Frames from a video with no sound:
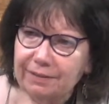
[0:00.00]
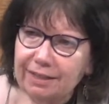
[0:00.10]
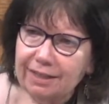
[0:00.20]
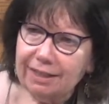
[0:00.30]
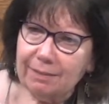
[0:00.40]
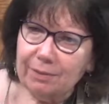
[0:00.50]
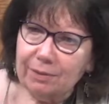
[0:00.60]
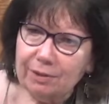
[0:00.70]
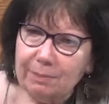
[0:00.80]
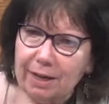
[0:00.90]
Some of you are
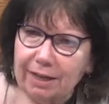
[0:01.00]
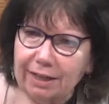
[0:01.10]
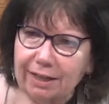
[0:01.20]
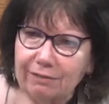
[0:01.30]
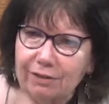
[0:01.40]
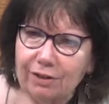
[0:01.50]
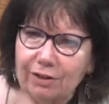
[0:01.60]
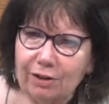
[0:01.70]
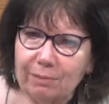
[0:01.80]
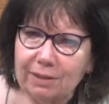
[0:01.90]
smiling. If you know the
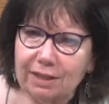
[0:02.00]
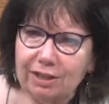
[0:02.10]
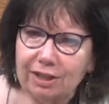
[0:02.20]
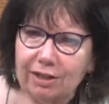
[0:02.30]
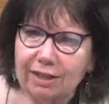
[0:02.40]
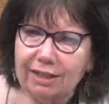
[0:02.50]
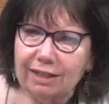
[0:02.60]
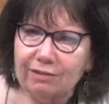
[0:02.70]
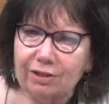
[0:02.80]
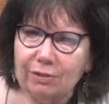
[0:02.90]
Urban Dictionary, it
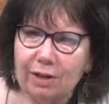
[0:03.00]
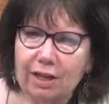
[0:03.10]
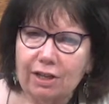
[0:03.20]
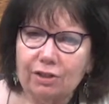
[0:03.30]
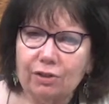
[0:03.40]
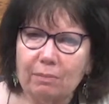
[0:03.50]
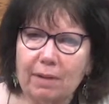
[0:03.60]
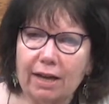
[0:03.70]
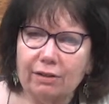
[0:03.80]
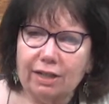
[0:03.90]
gives you sort of
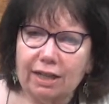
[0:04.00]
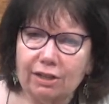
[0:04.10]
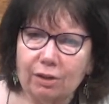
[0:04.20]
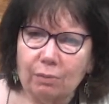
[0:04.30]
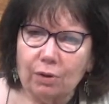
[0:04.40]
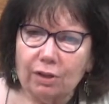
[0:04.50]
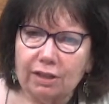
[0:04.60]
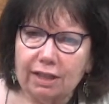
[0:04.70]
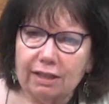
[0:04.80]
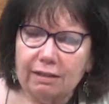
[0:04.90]
modern takes on works.
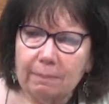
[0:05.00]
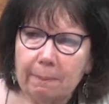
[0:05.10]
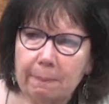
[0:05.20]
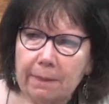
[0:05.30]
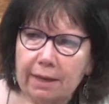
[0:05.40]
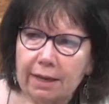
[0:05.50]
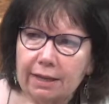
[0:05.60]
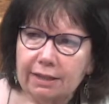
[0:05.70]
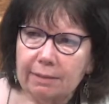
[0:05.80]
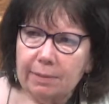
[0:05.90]
And
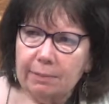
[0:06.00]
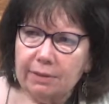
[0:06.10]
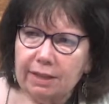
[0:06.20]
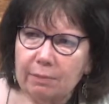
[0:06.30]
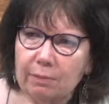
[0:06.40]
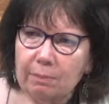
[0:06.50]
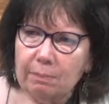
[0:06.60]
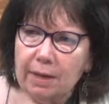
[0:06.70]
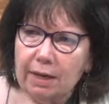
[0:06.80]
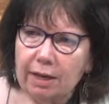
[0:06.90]
some people say, well,
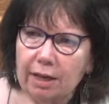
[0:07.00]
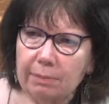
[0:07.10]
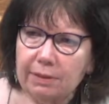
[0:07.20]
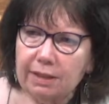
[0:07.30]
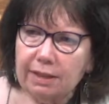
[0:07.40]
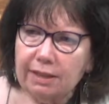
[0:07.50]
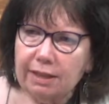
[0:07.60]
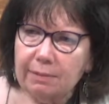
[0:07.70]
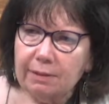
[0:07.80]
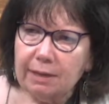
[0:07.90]
mea culpa isn't the same
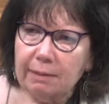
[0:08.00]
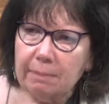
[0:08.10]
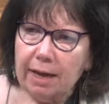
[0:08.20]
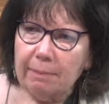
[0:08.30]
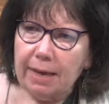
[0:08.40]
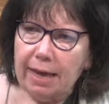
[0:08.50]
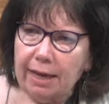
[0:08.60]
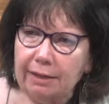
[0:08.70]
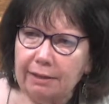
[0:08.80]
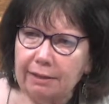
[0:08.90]
as saying my
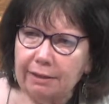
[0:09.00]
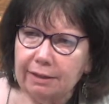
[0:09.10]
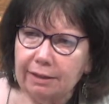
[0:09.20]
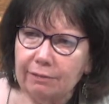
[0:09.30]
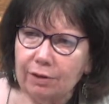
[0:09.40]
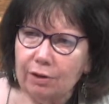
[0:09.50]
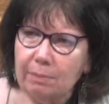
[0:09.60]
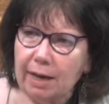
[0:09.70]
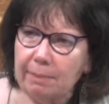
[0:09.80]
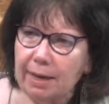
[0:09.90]
bad. Have you heard
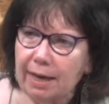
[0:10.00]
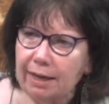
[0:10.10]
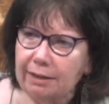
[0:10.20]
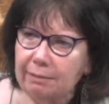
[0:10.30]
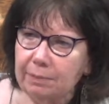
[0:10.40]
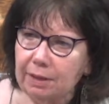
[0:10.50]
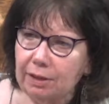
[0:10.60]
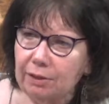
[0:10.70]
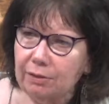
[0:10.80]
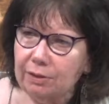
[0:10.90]
my bad being used?